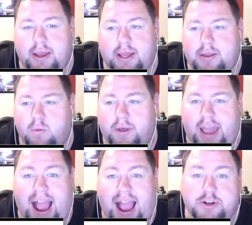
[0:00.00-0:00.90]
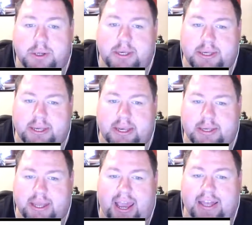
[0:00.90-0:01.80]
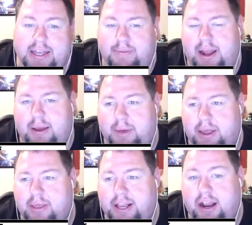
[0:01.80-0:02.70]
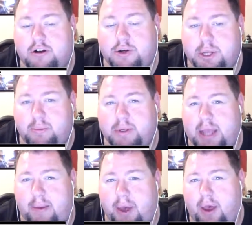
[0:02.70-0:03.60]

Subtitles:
Well, the actress is Haley Bennett, but the character's name was Emma.